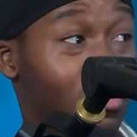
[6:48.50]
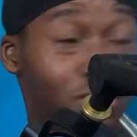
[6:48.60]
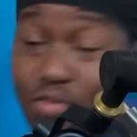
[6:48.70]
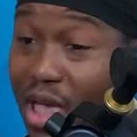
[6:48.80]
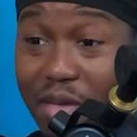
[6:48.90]

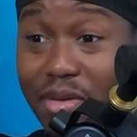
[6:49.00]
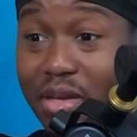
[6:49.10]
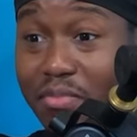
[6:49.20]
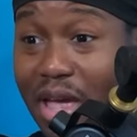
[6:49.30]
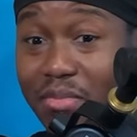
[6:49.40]
maybe
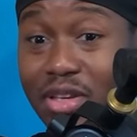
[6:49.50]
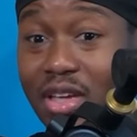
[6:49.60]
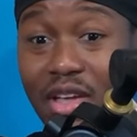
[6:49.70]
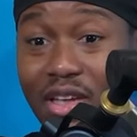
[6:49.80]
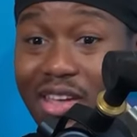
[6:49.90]
maybe
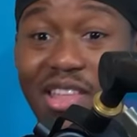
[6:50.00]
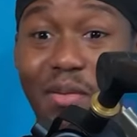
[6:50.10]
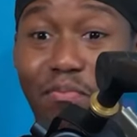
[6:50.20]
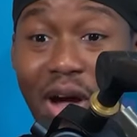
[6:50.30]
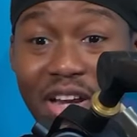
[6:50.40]
either
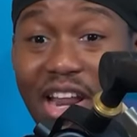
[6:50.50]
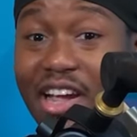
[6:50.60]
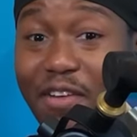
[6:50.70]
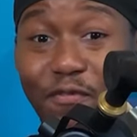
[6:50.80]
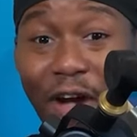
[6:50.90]
butt
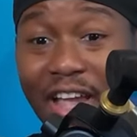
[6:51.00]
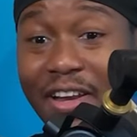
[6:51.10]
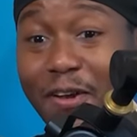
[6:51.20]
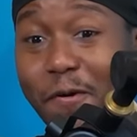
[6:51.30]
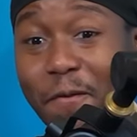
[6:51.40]
naked
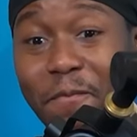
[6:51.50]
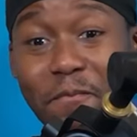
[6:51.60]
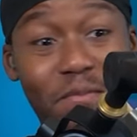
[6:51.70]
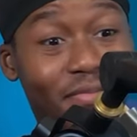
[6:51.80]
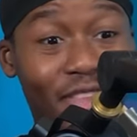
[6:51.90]
fighting or
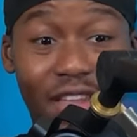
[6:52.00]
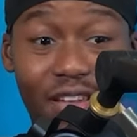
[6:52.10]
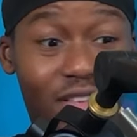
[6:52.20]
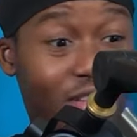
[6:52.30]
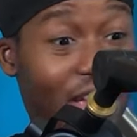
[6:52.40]

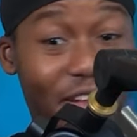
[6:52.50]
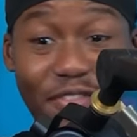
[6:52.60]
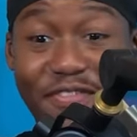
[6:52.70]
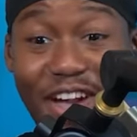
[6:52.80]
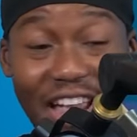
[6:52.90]

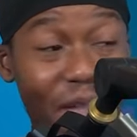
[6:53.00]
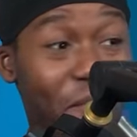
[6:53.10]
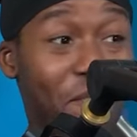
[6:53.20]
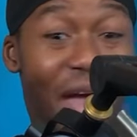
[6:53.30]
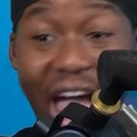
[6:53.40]
nigga fucking
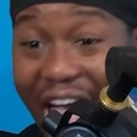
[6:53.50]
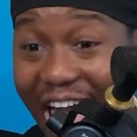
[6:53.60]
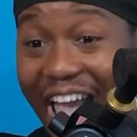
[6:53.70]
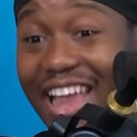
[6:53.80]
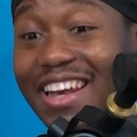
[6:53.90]

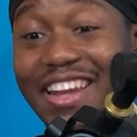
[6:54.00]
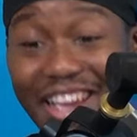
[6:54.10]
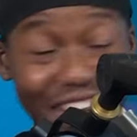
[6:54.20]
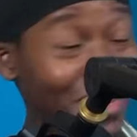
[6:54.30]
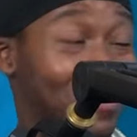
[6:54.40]
mad
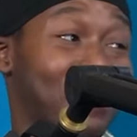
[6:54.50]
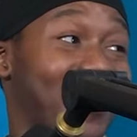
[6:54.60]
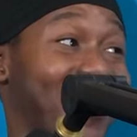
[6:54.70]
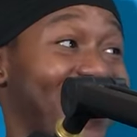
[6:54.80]
niggas, bro.